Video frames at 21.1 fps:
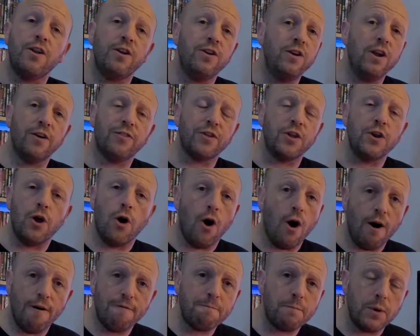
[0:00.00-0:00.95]
Nothing
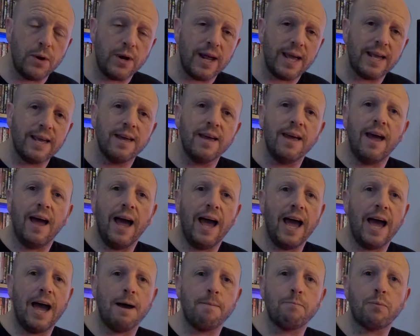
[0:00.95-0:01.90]
off-putting.
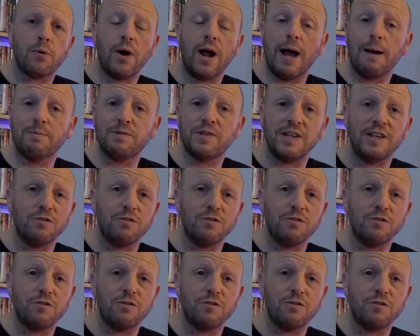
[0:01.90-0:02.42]
Perhaps